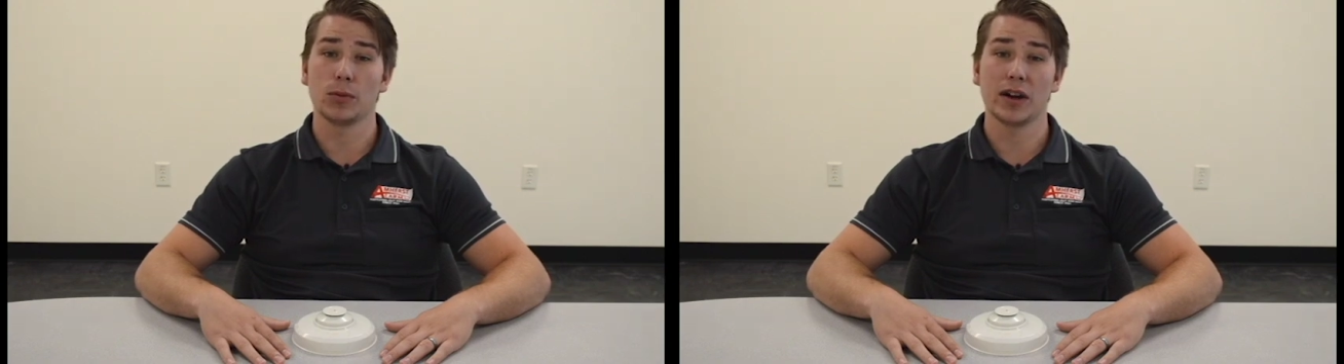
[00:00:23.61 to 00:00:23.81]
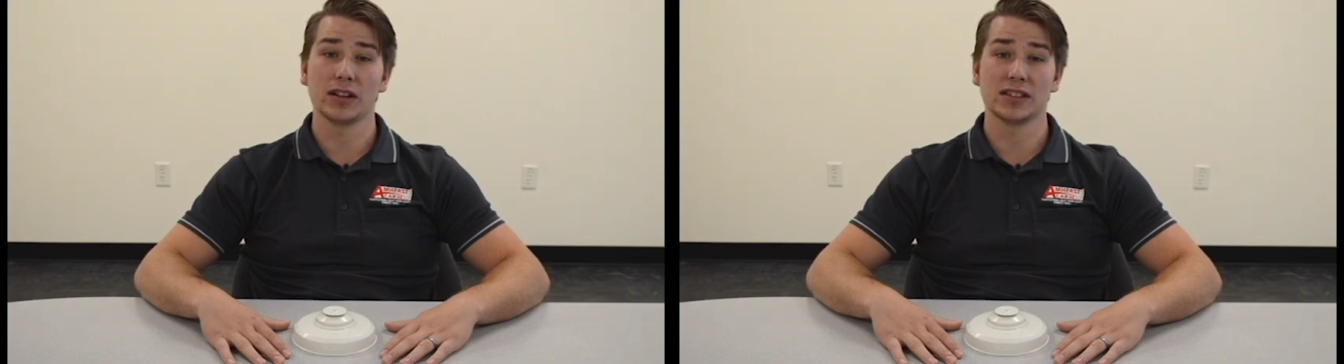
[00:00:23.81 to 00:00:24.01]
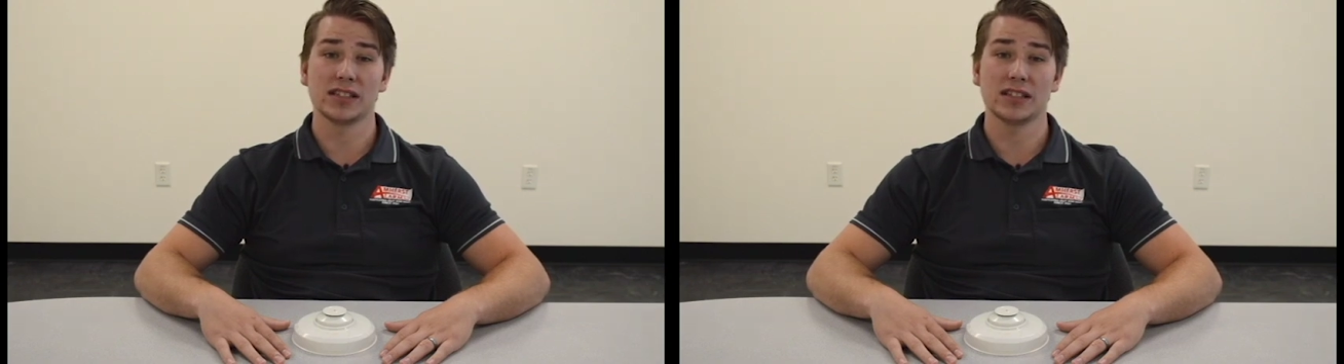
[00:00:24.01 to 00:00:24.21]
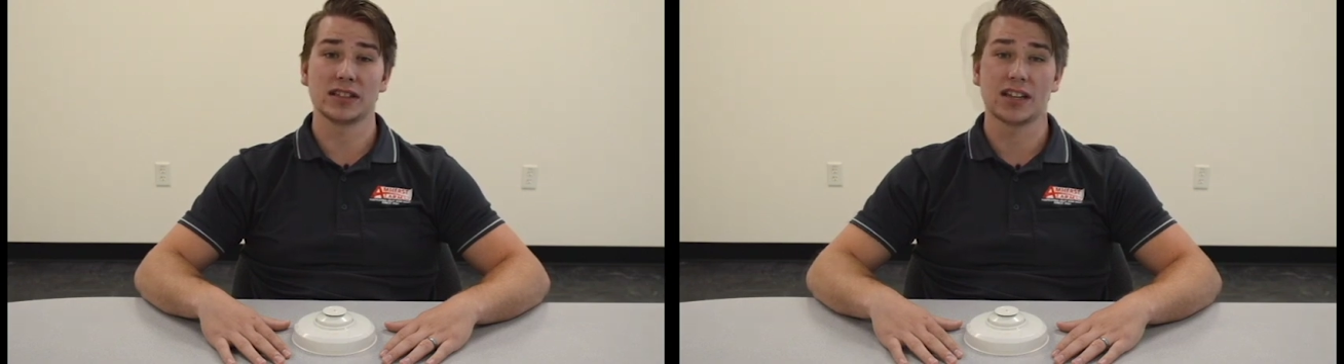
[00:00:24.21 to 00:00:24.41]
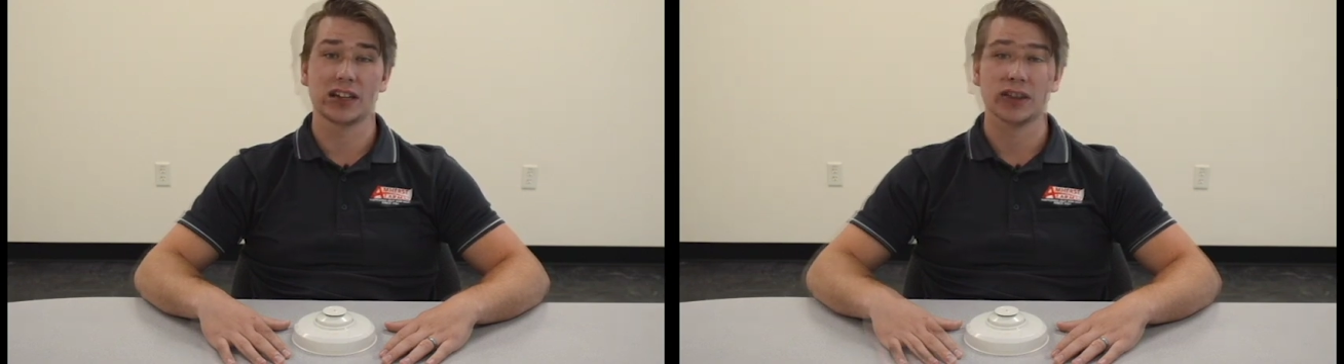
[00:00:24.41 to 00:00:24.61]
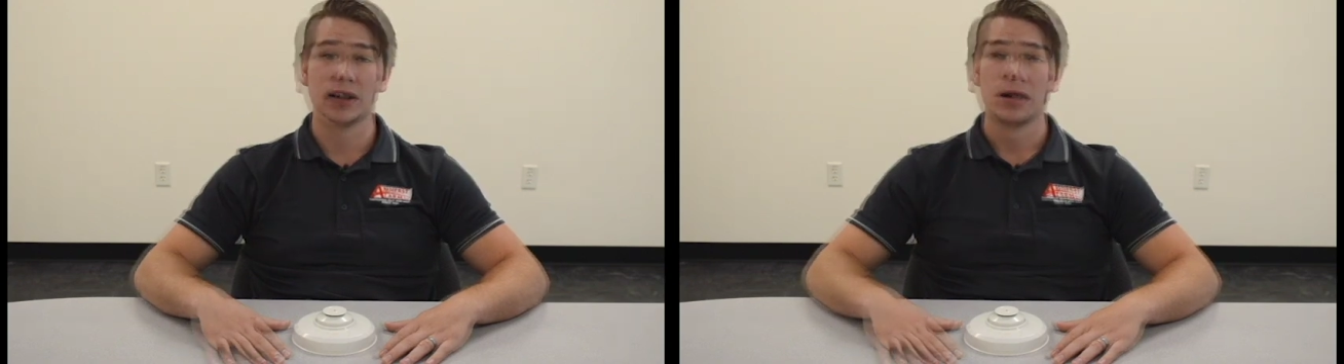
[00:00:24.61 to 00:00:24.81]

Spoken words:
wireless heat detector.